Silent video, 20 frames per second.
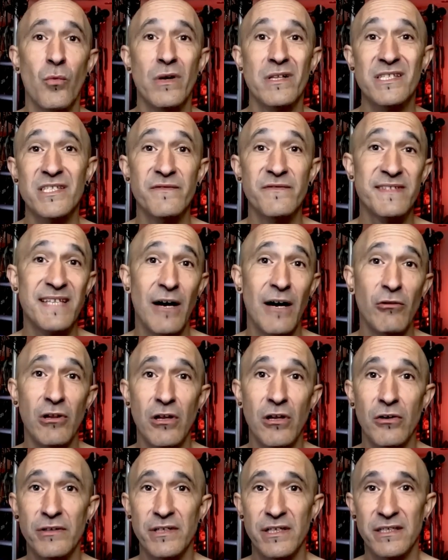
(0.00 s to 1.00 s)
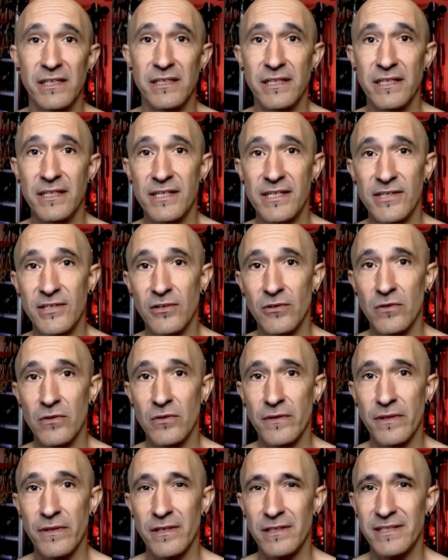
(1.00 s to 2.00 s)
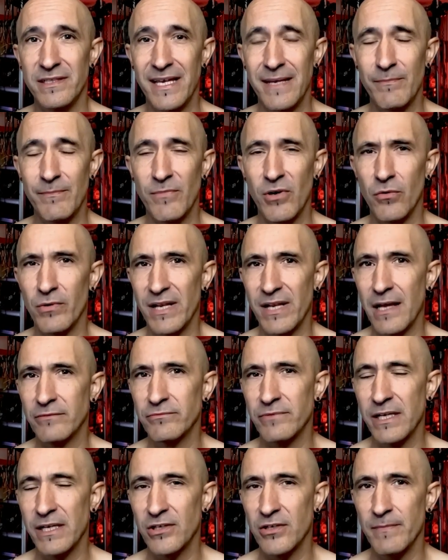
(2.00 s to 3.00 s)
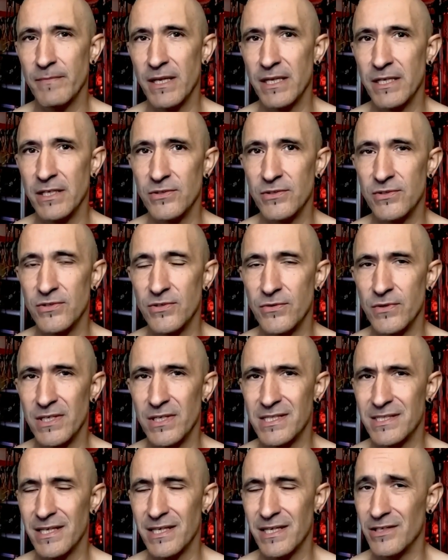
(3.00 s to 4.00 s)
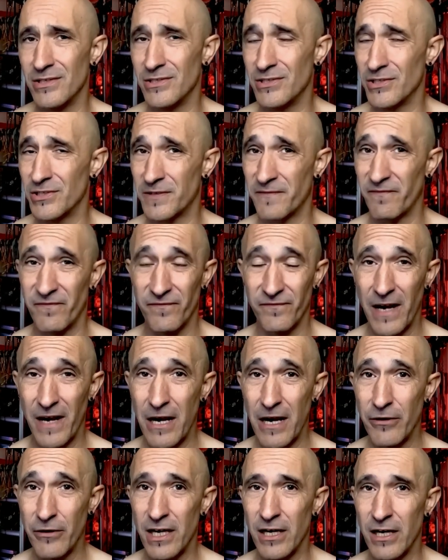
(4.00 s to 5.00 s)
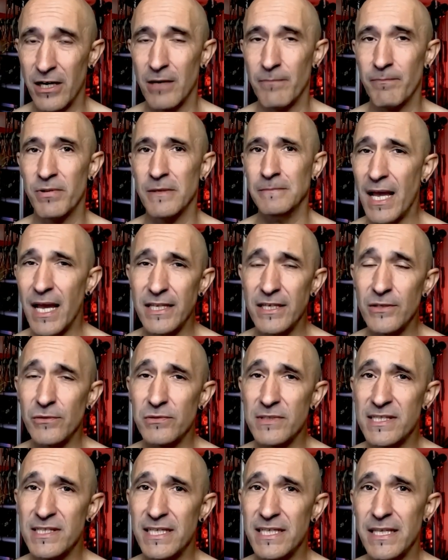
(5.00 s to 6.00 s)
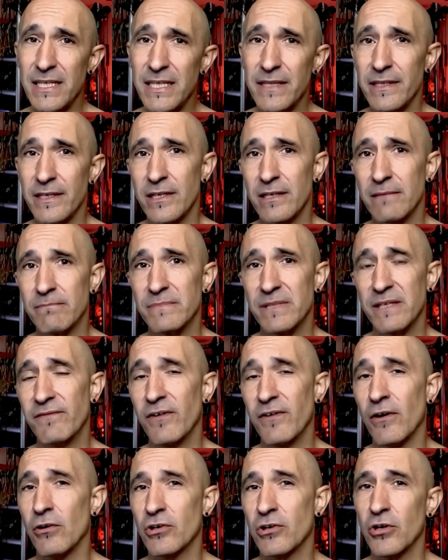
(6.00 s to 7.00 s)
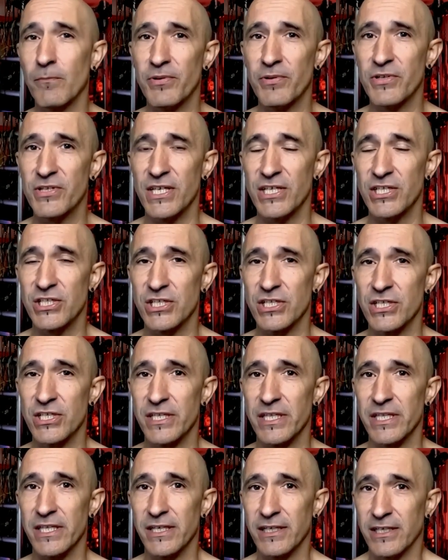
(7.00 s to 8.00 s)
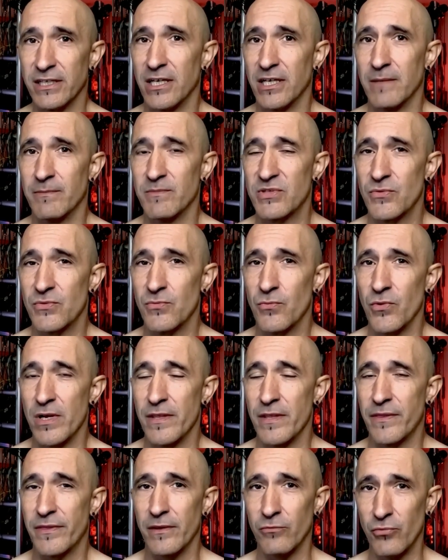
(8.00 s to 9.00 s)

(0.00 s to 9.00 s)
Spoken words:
Once you've downloaded and installed the demo, what I recommend you do is that you just fire it up and you'll see the default composition that comes with